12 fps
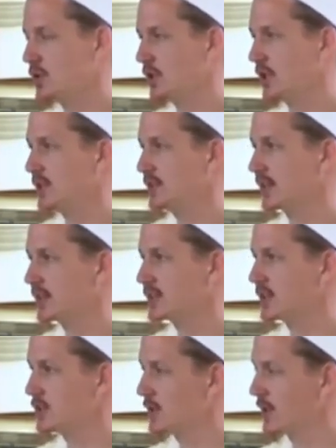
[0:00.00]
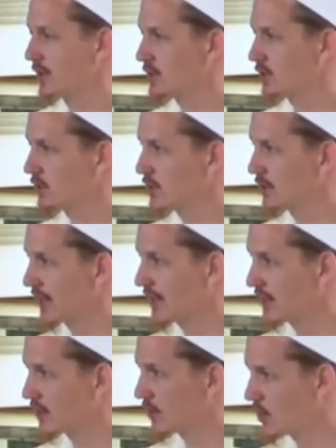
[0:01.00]
he says that you have to look at
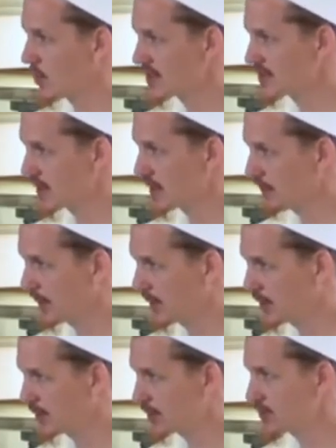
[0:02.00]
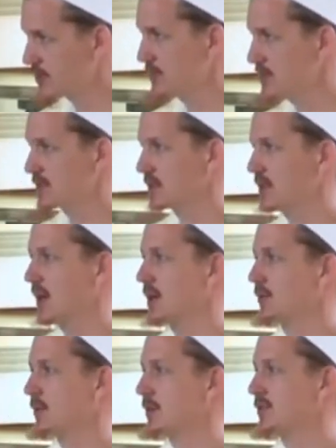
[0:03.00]
the ones that appear to be
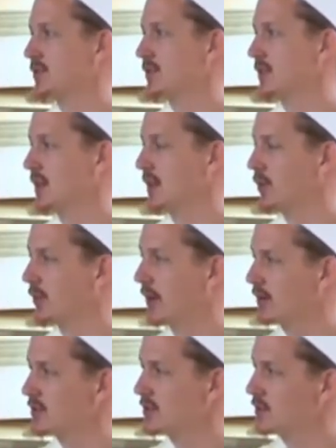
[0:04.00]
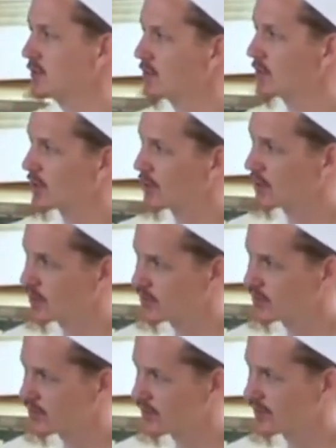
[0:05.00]
synonymous. In reality, if you look
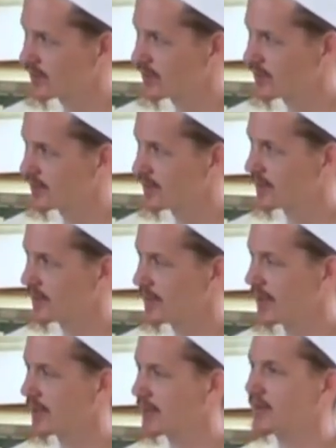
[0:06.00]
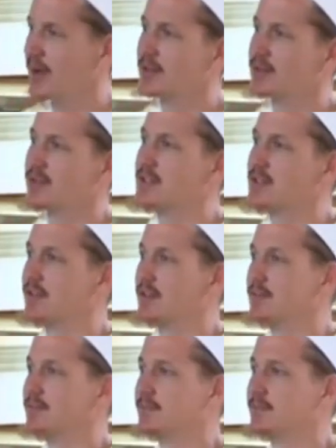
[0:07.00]
closer, that they're actually different.